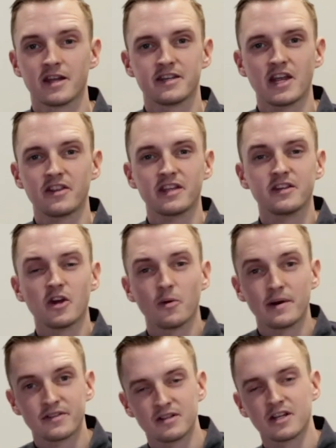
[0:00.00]
Now that you know
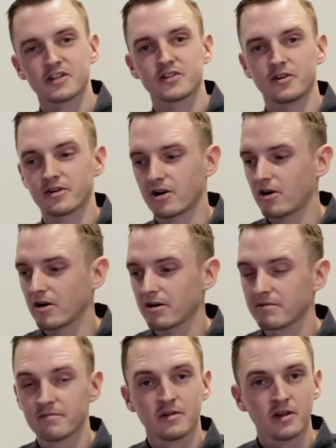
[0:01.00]
about the lungs of your car,
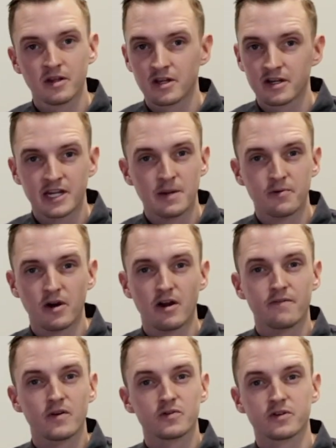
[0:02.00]
keep your air
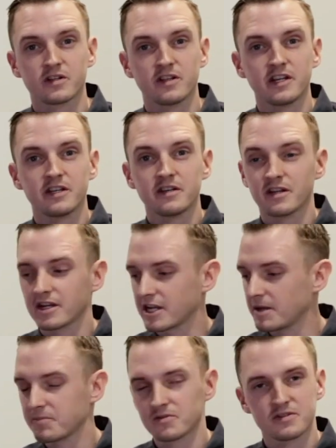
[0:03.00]
filter clean and
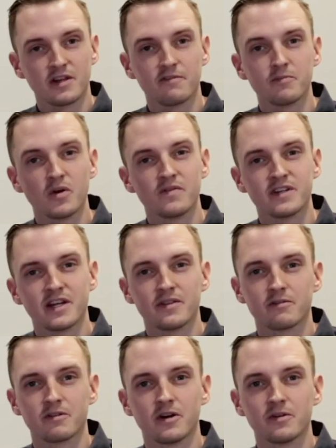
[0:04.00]
keep yourself moving down
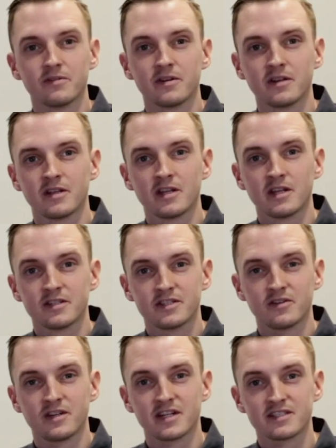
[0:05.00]
the road.
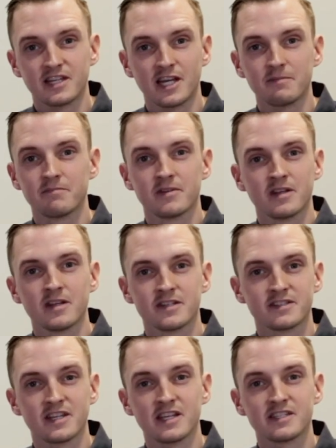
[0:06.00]
Until next time,
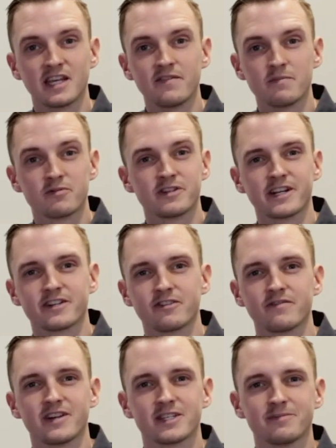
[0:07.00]
stay safe and protect your
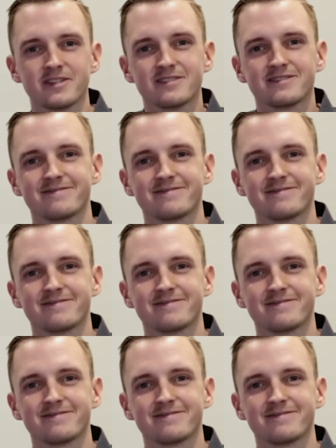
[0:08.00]
investment.